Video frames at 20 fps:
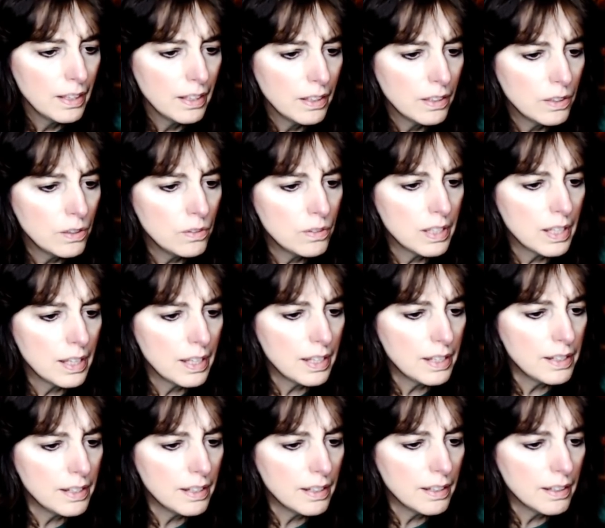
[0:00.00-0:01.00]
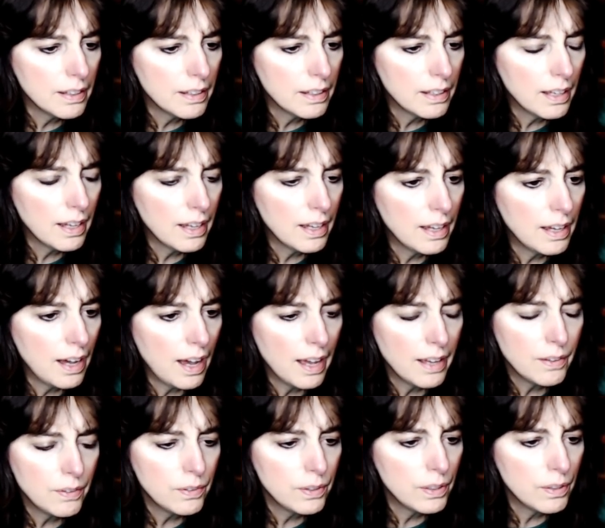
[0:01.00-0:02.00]
You did? Yeah, I
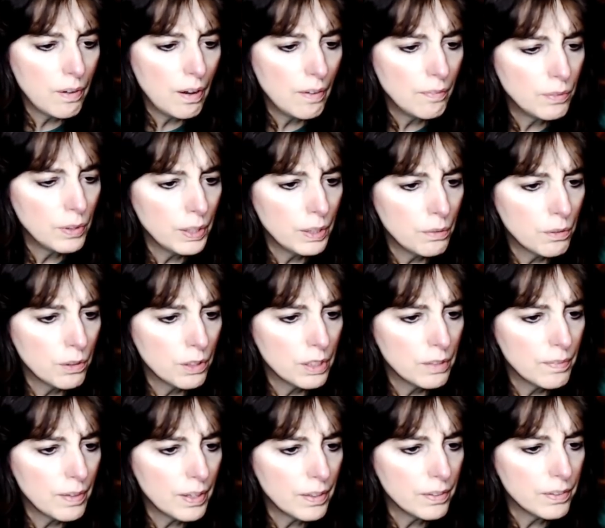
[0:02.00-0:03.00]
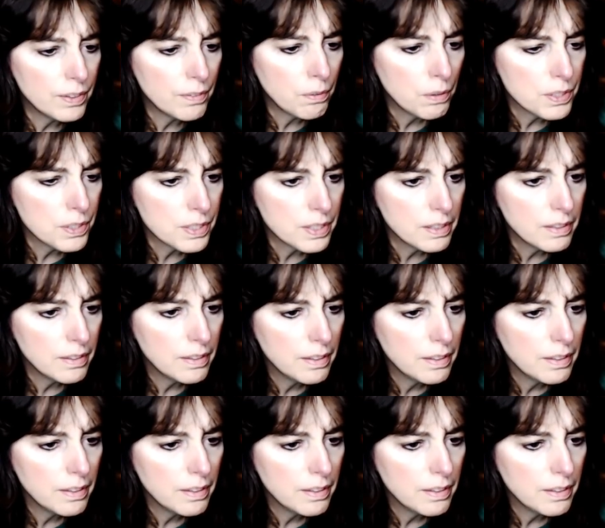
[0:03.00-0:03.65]
don't know. I'm really worried about her, Kristen.